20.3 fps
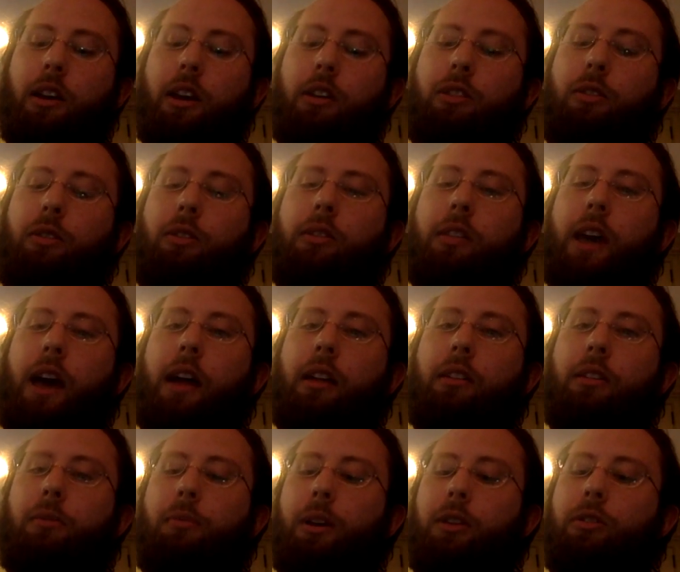and use that
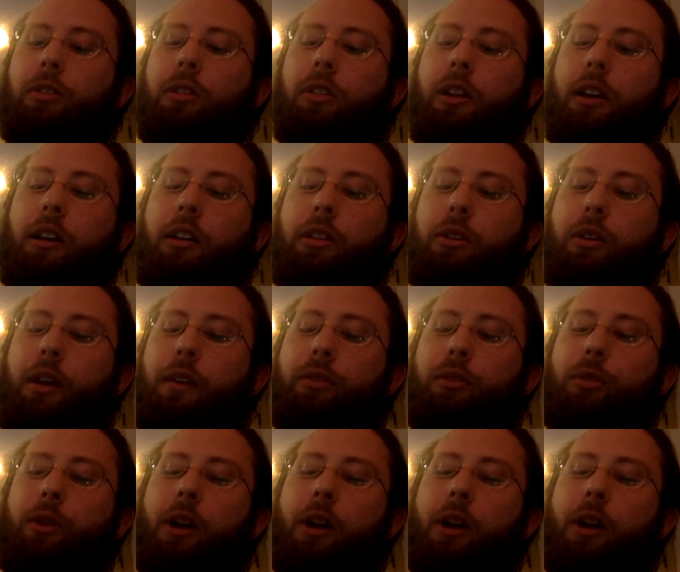to measure your length. You have to